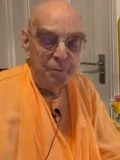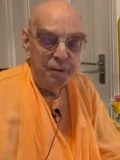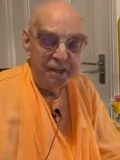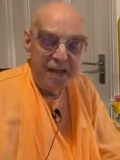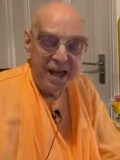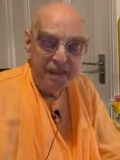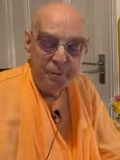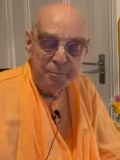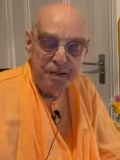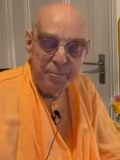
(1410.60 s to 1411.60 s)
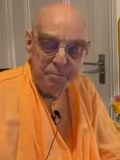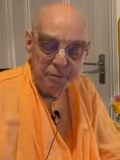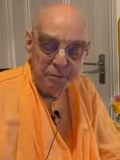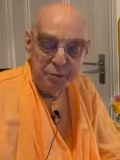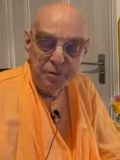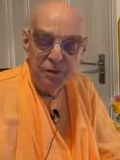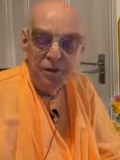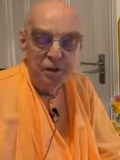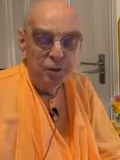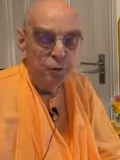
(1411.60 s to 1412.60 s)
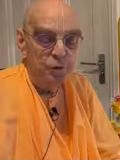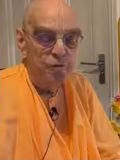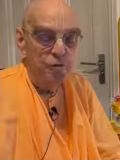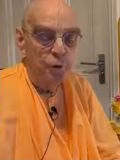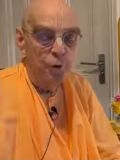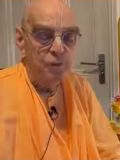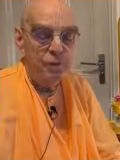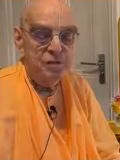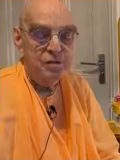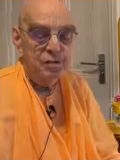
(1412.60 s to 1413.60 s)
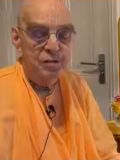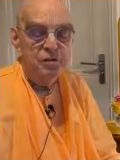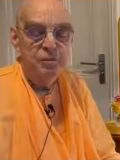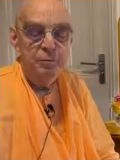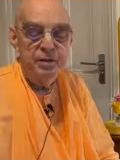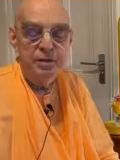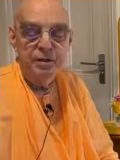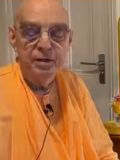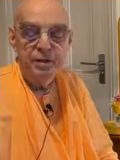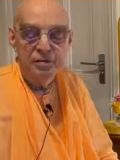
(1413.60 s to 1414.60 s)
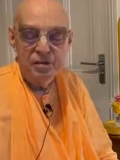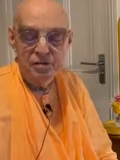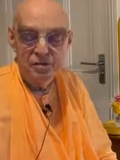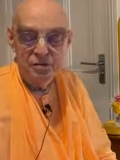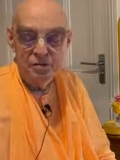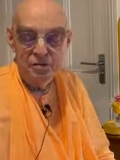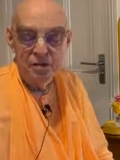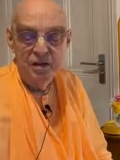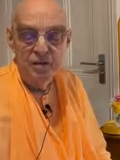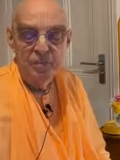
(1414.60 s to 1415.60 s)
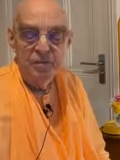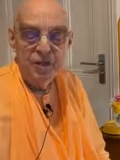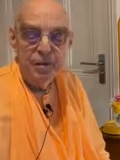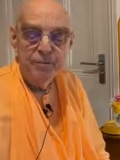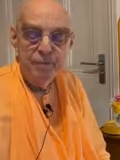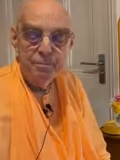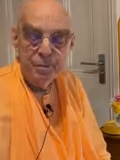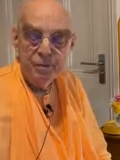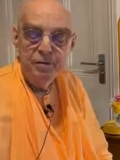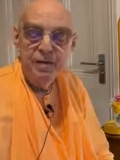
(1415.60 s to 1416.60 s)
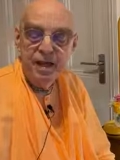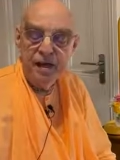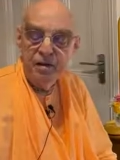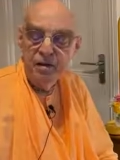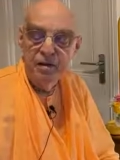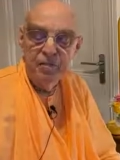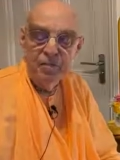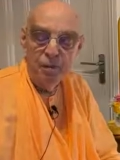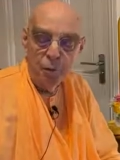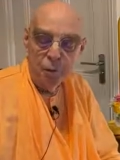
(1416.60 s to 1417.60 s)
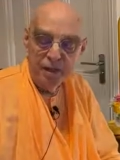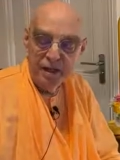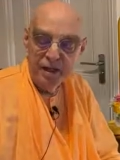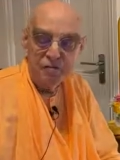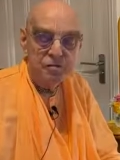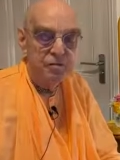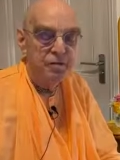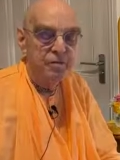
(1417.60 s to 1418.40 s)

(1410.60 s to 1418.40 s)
but he cannot be immune to the four principles of material existence, namely birth, death, old age,